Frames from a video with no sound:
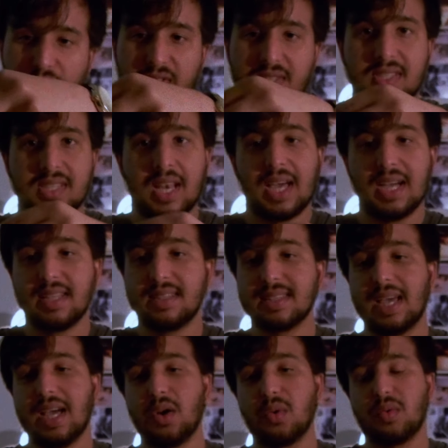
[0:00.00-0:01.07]
slides
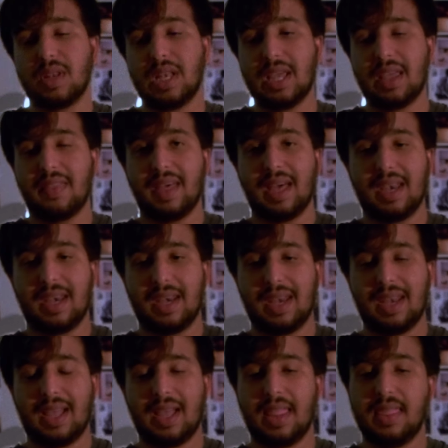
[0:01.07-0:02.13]
out like that,
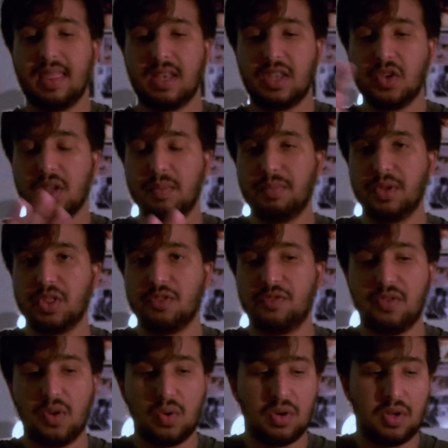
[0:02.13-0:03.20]
and then you can put the
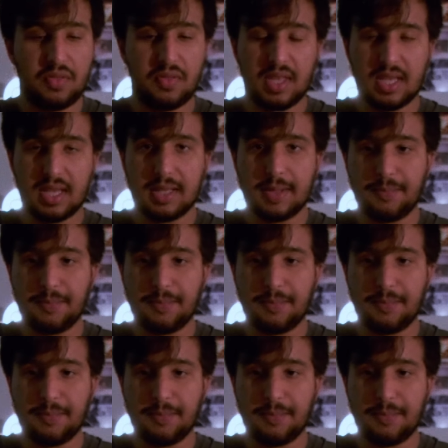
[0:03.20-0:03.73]
phone on there.